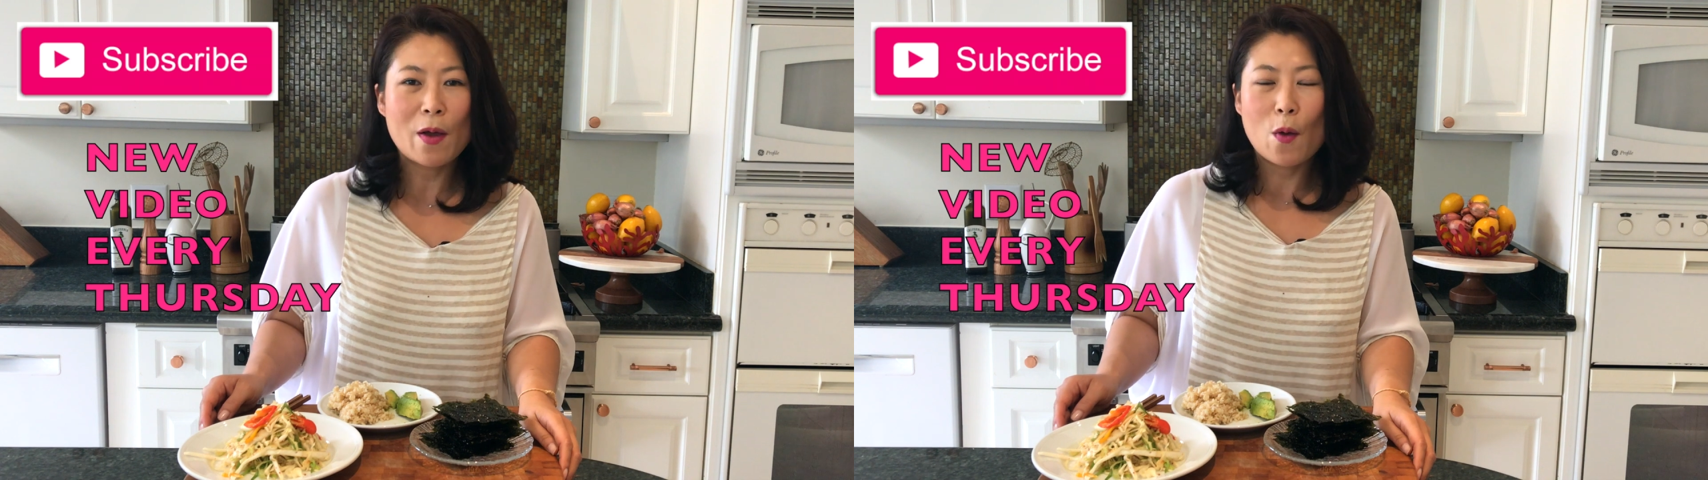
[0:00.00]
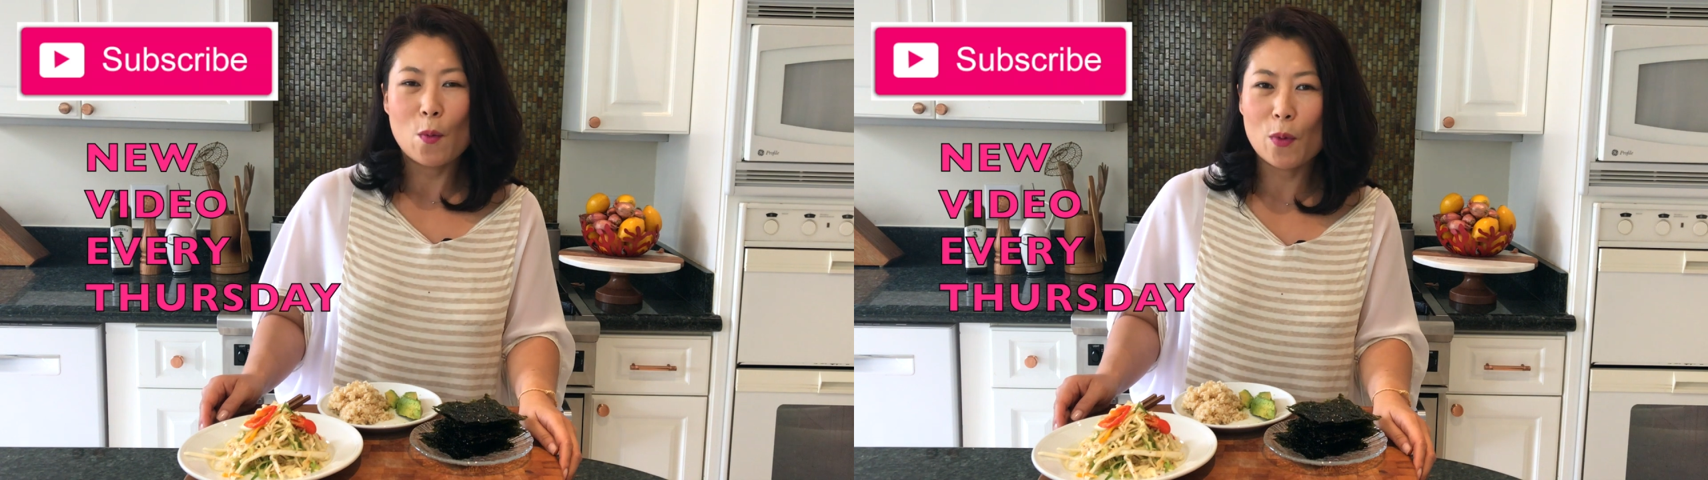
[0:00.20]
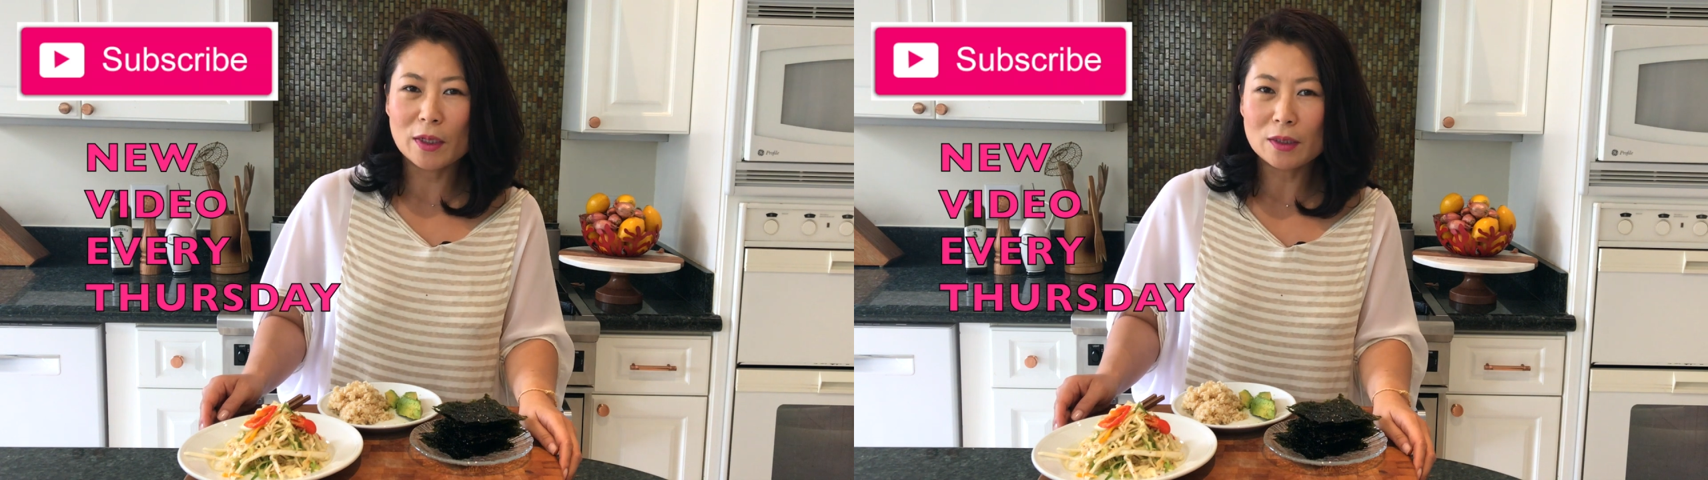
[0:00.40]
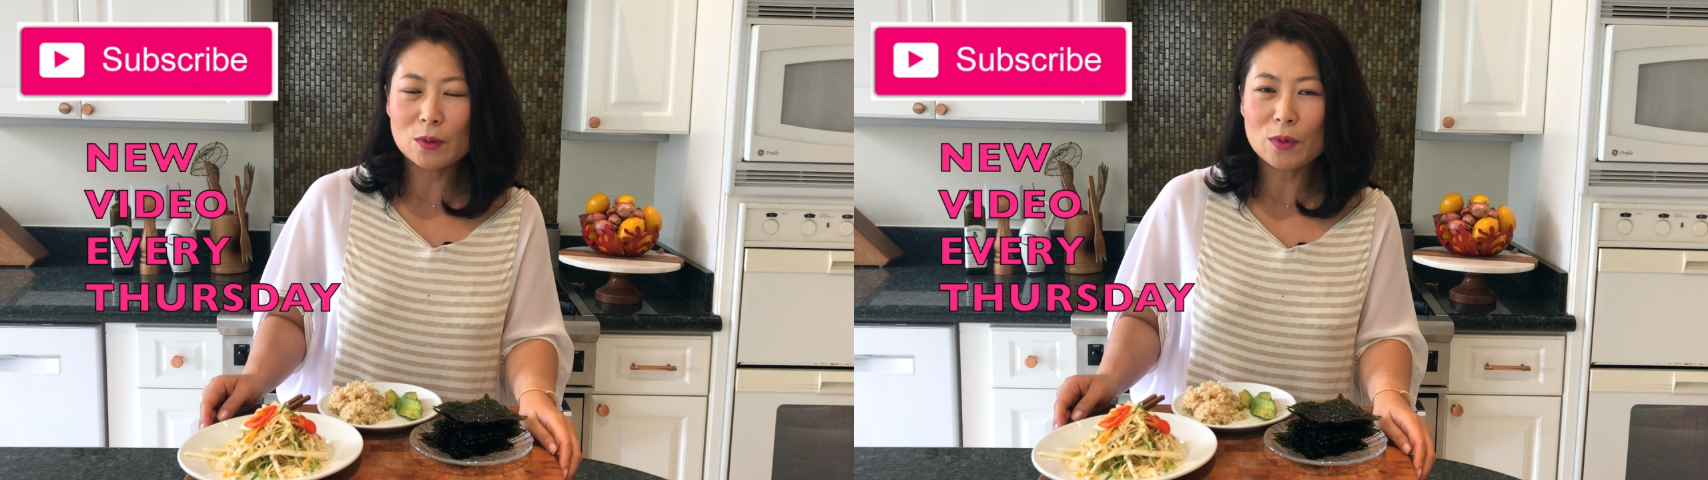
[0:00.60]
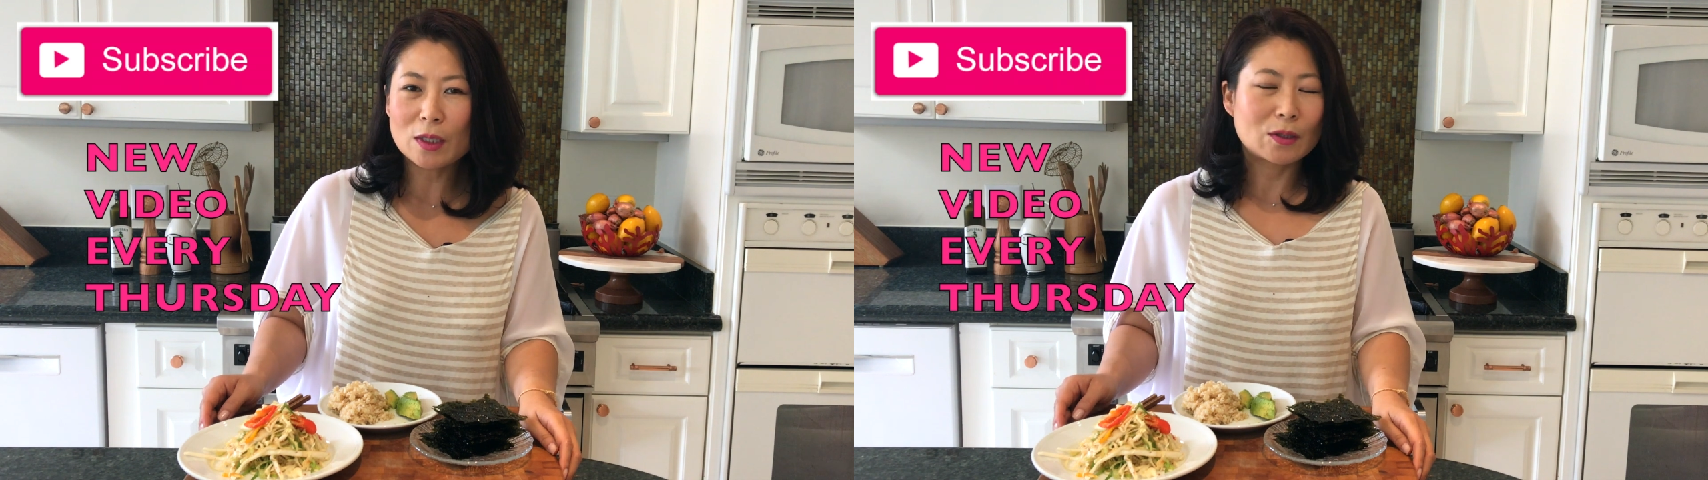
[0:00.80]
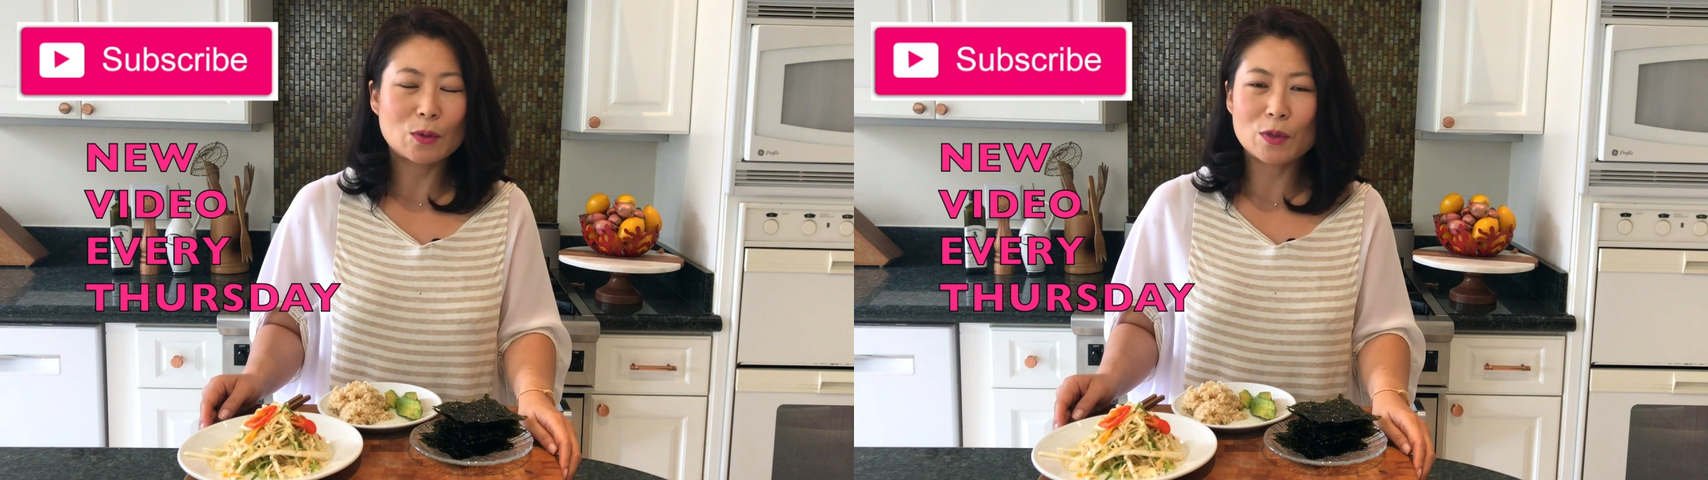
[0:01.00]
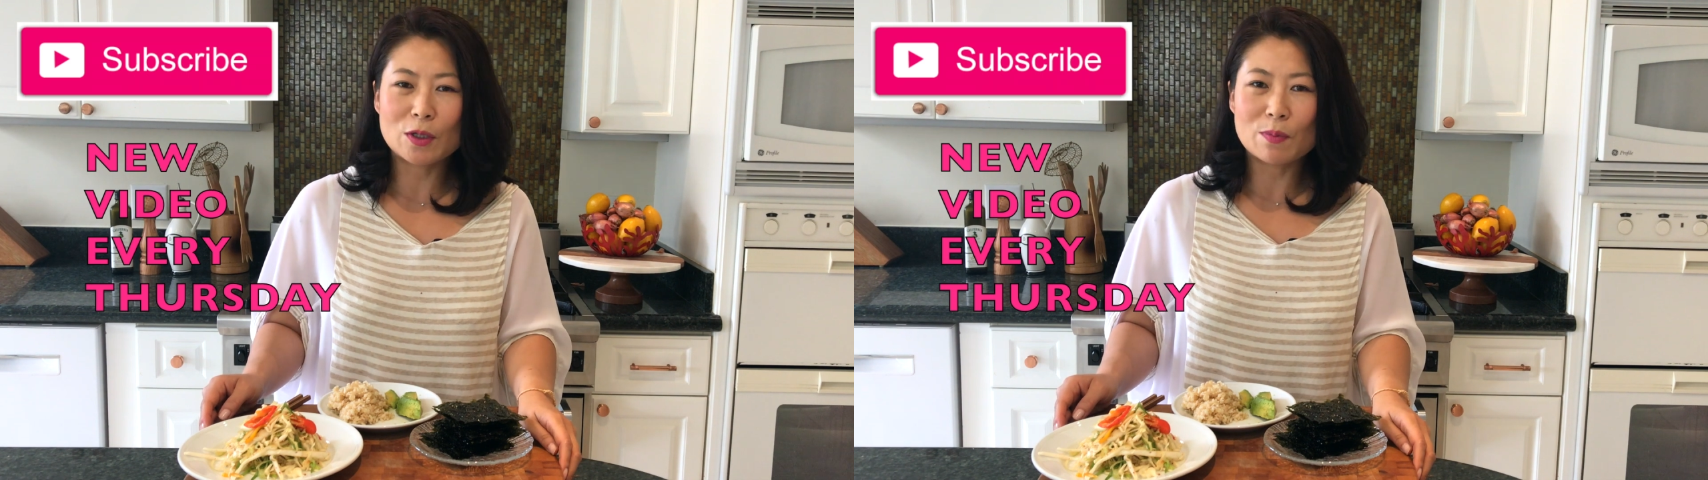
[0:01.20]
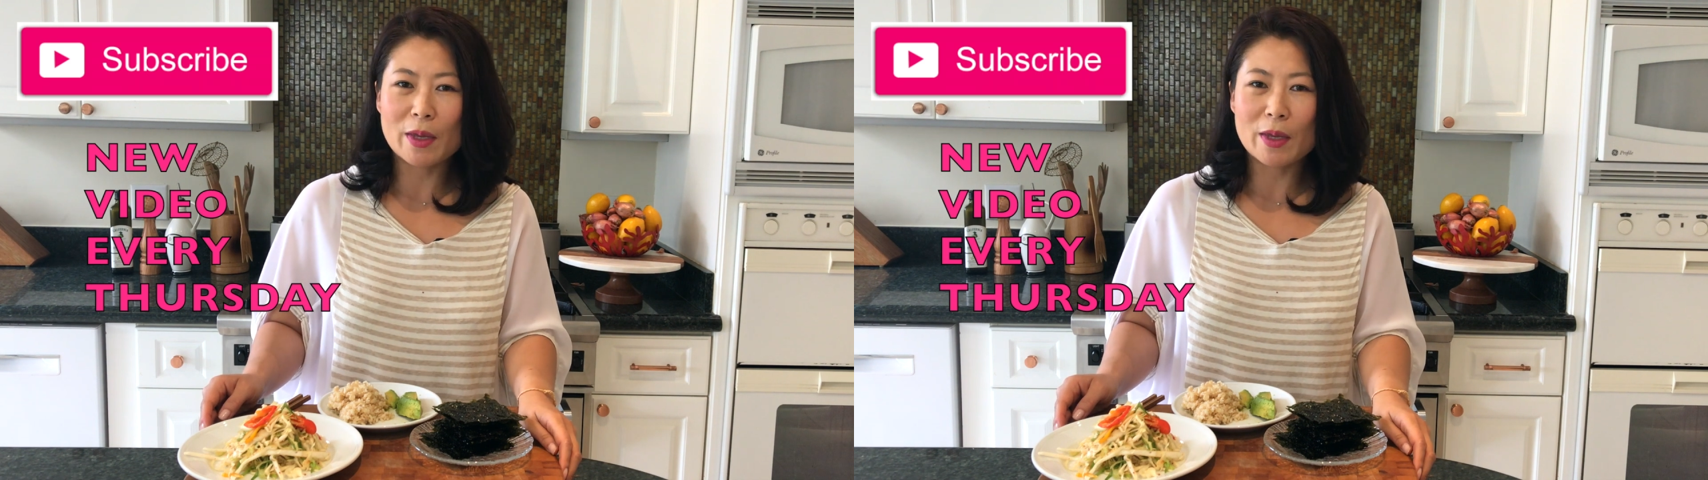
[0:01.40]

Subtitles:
once a week so we can